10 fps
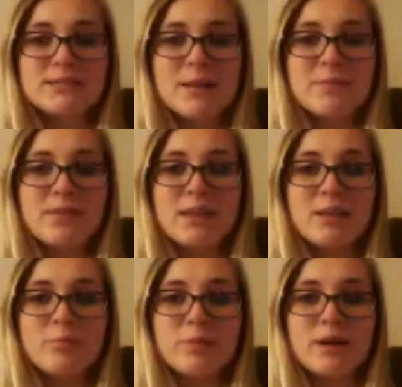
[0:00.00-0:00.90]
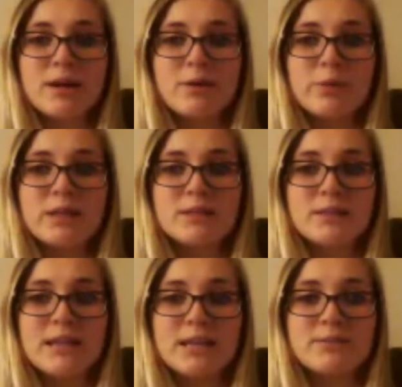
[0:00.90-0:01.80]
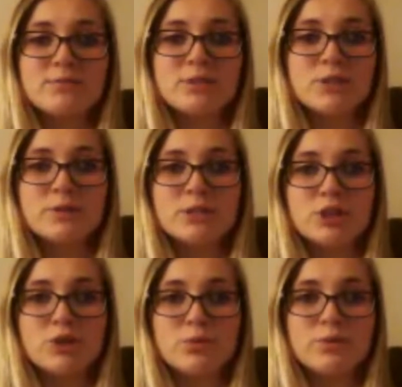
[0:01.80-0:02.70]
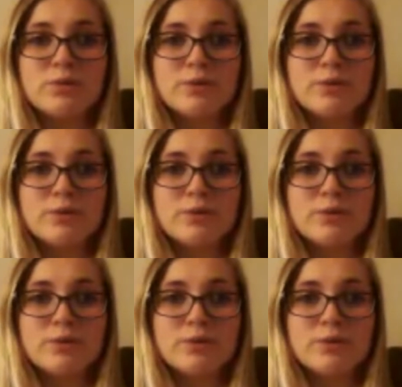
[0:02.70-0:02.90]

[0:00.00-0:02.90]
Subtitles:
same thing, but with -2 and 2.